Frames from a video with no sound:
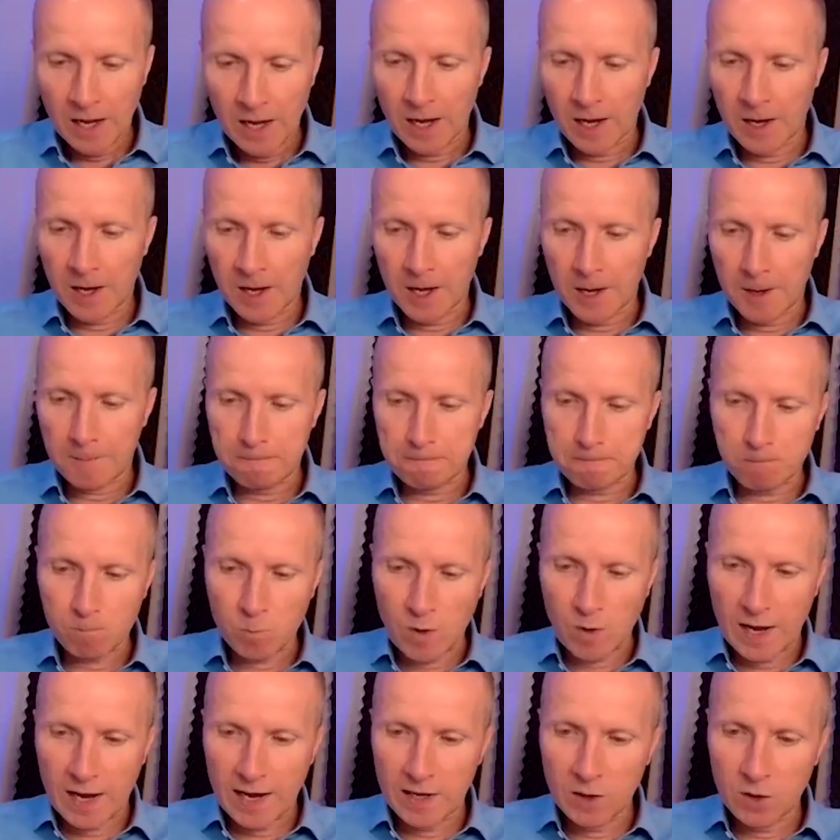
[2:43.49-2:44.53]

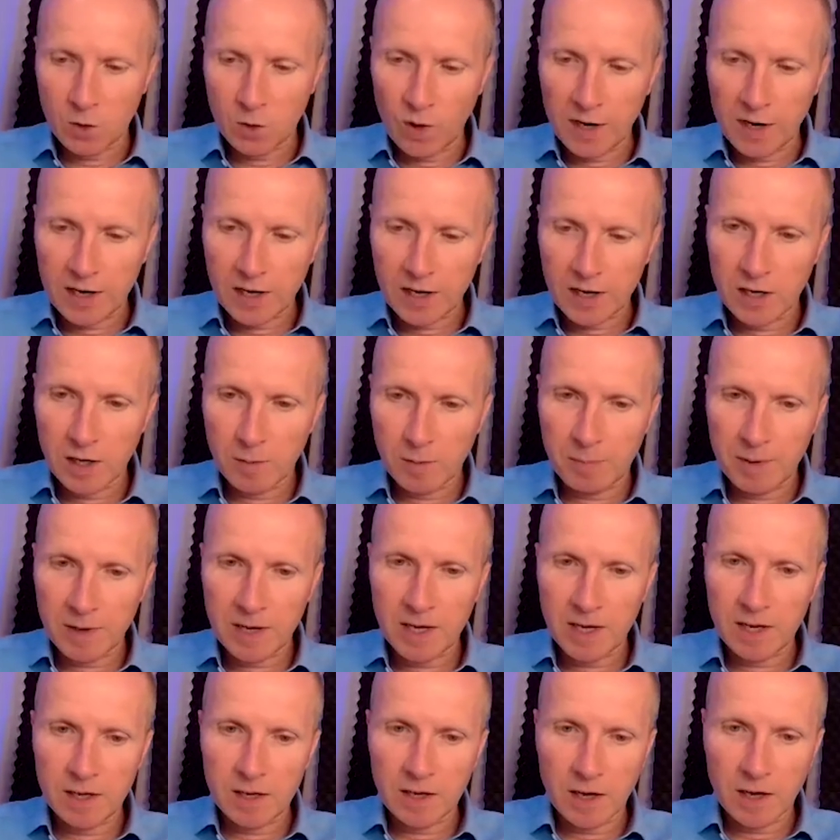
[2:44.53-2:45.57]
And we're going to
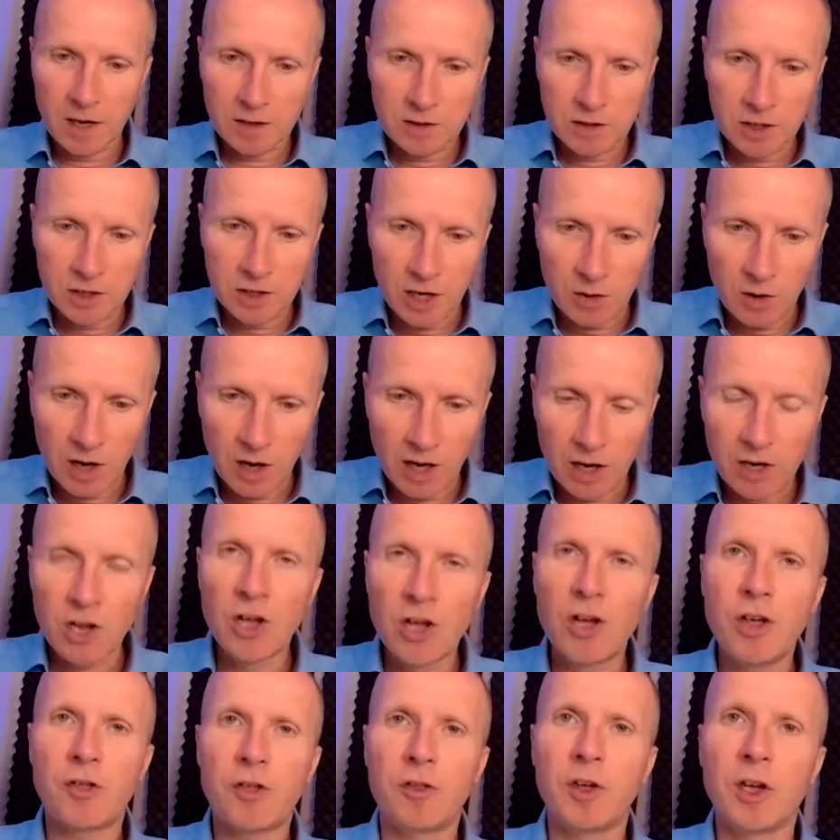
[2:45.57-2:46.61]
be,
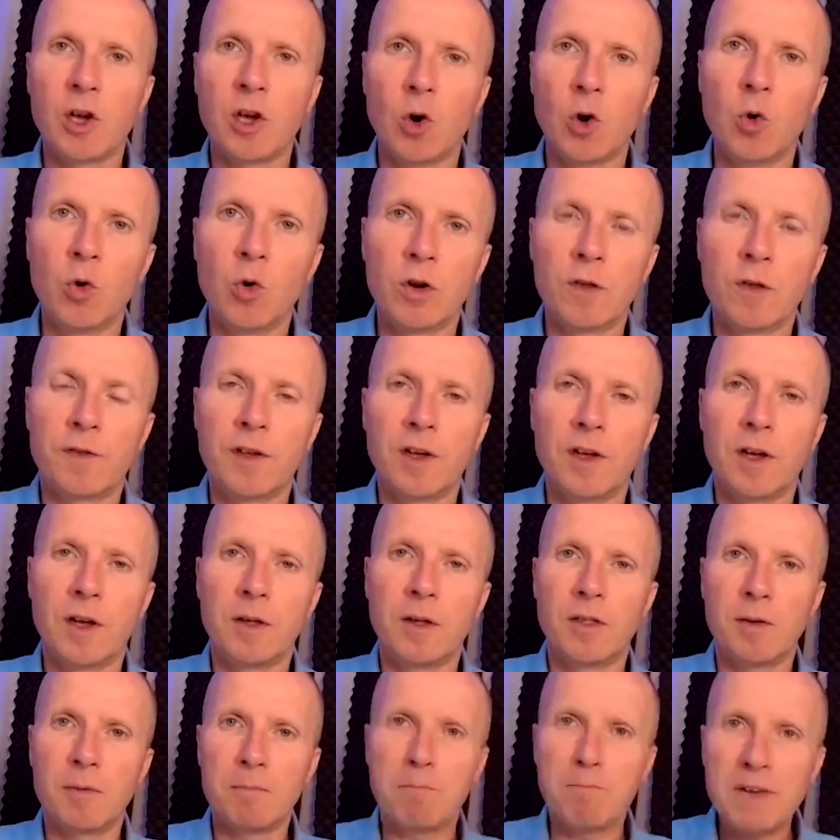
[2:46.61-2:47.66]
unearthing all of
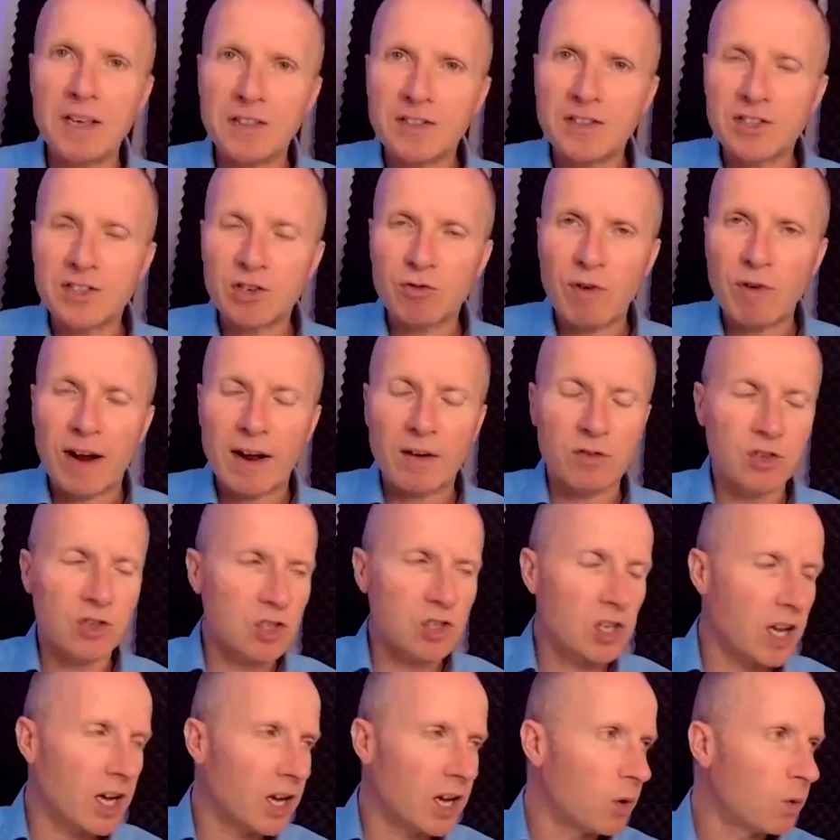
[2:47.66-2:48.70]
the myths around
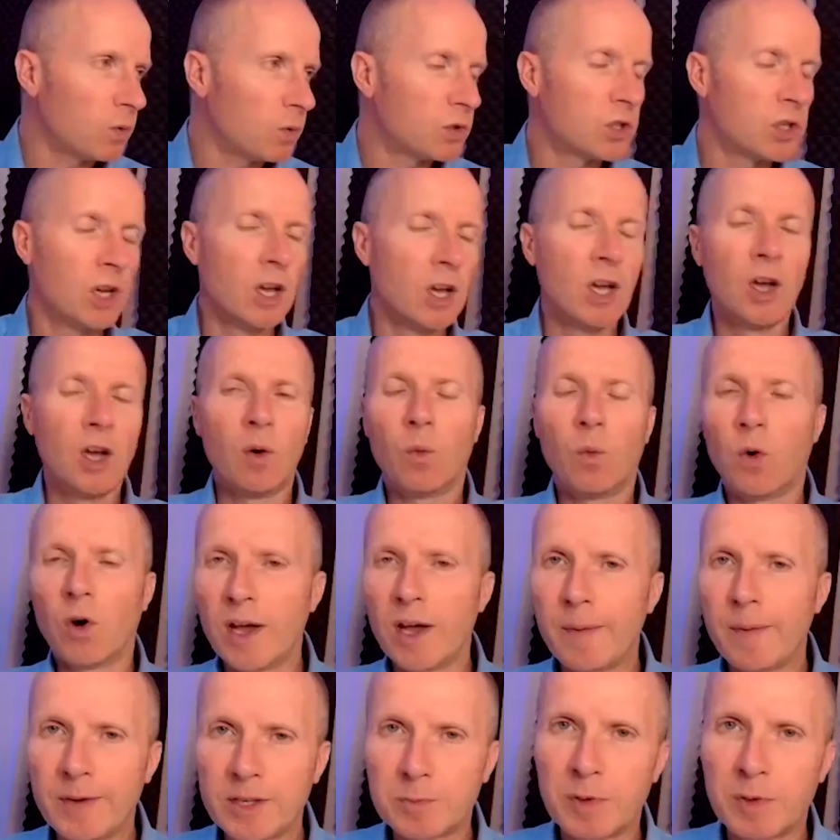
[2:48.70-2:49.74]
sales, why
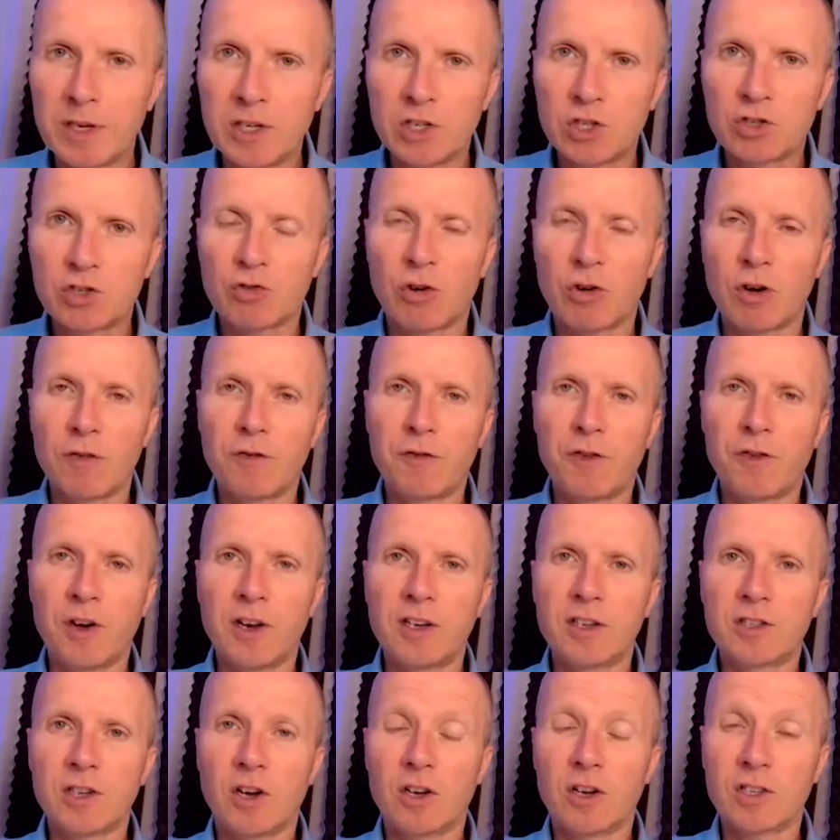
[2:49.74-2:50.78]
MSPs try and find
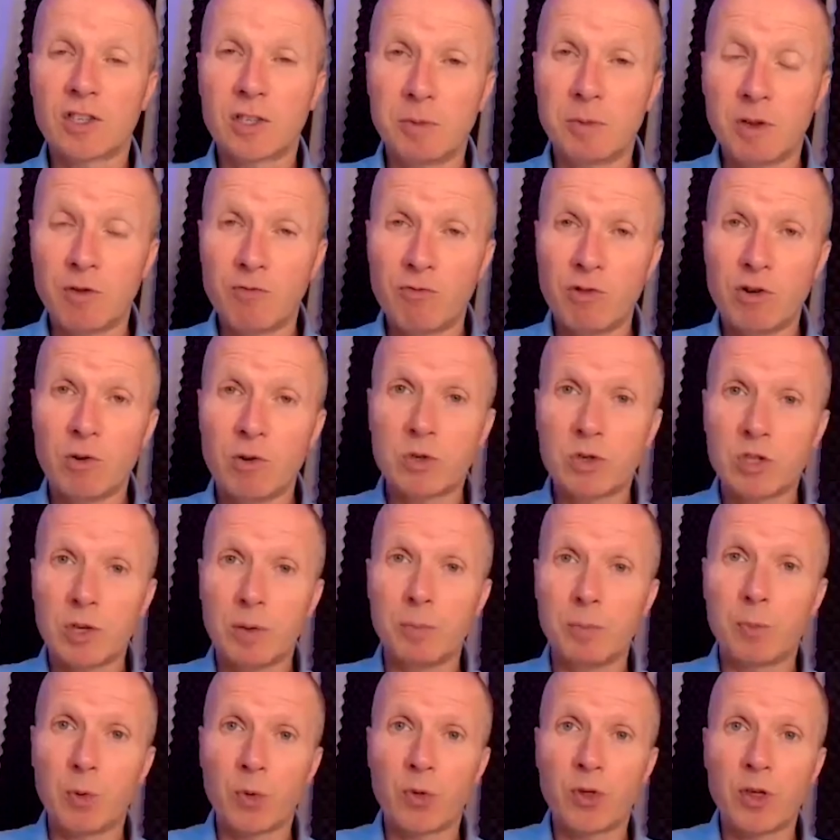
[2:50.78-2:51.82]
it so hard, some of the real
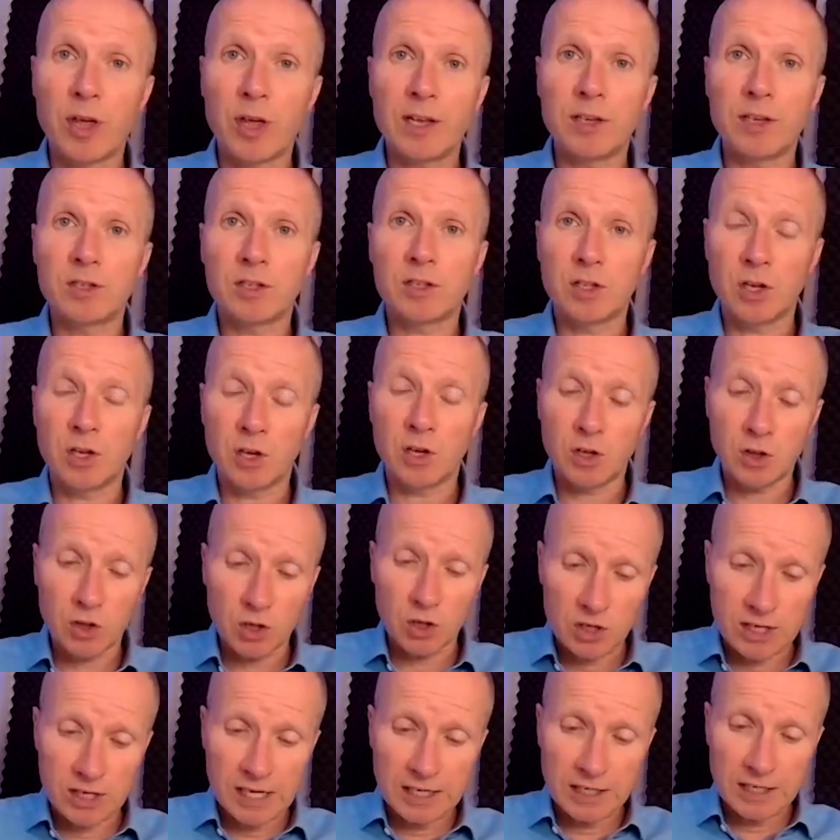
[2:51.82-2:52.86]
simple things that
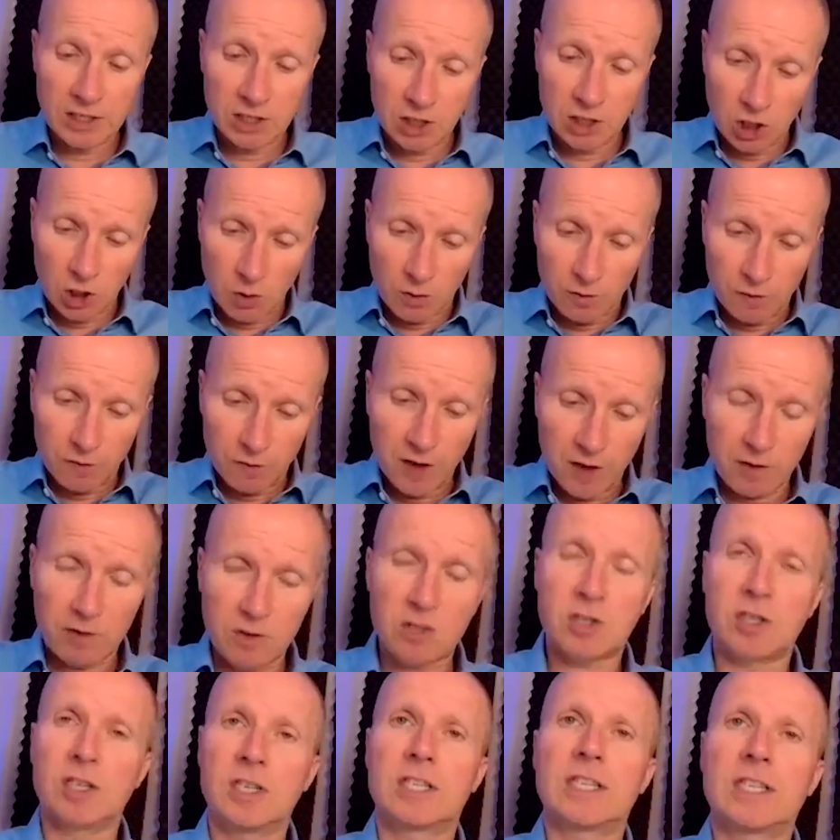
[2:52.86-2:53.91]
you need to do. And Fiona's
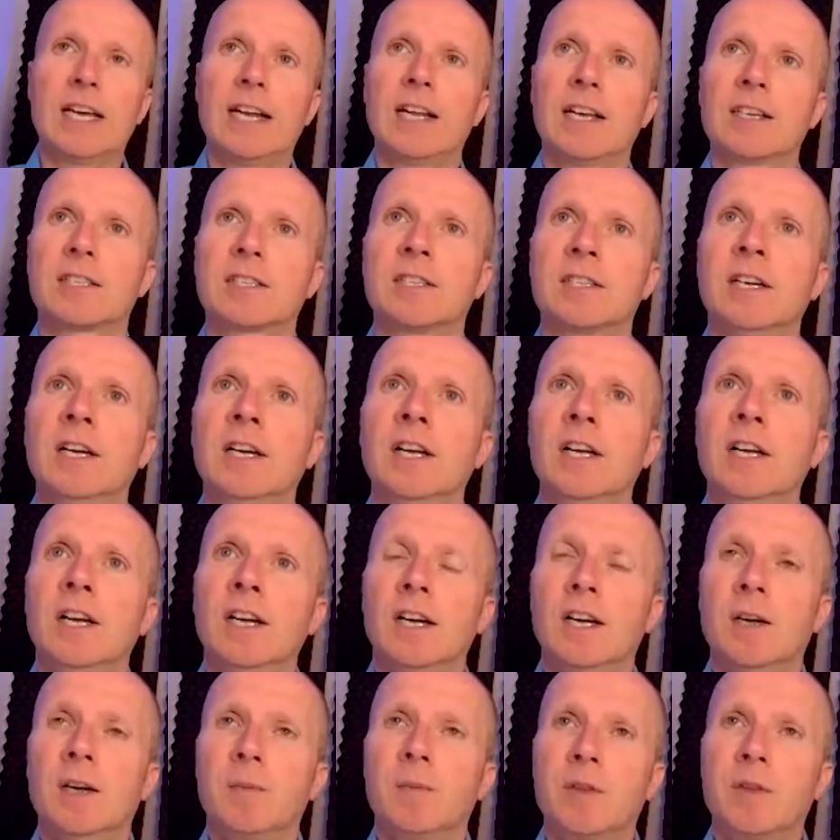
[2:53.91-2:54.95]
going to tell us
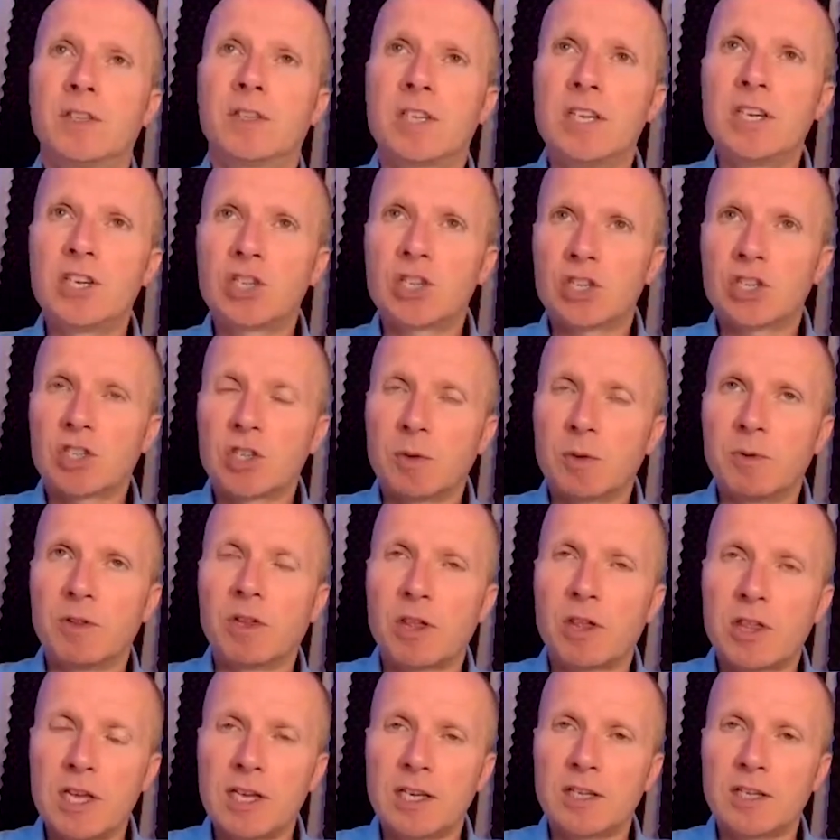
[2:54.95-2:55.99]
and teach us some of the
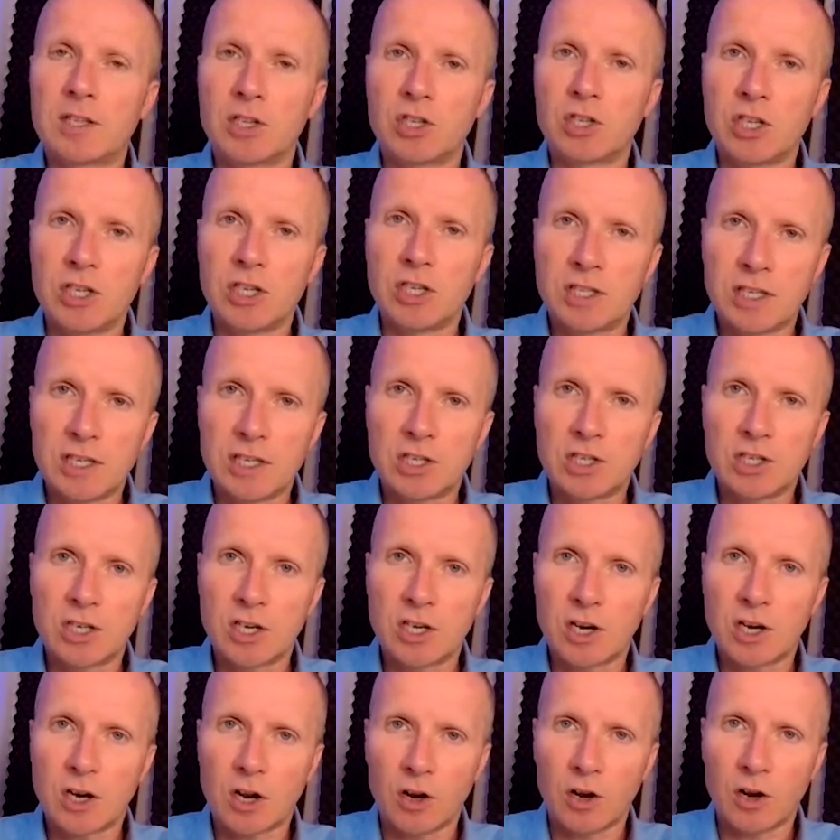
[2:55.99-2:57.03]
things that she teaches
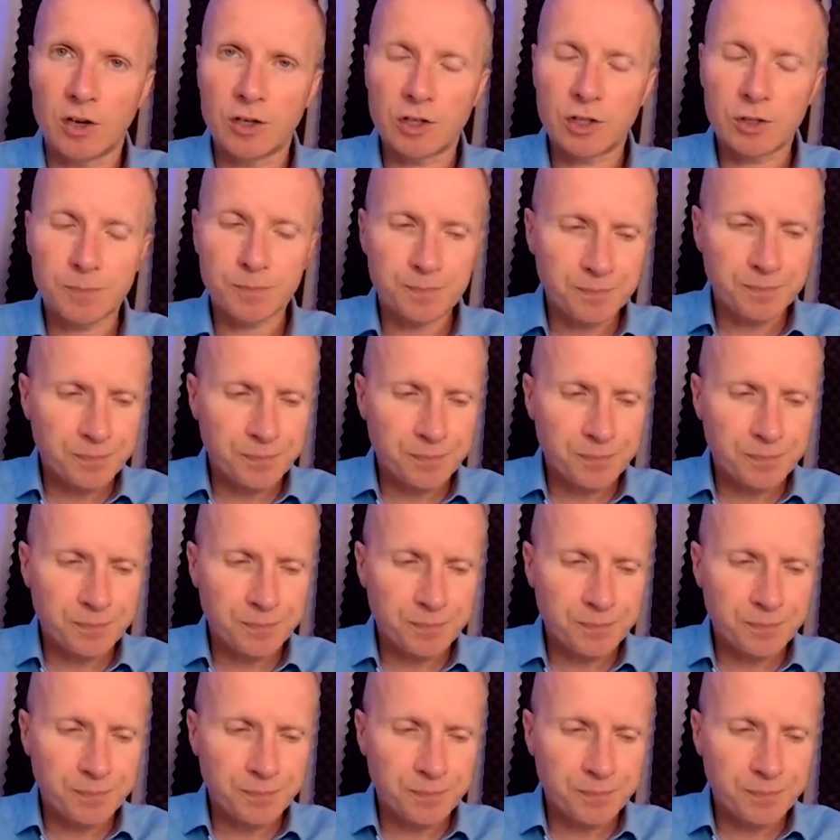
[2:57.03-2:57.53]
her clients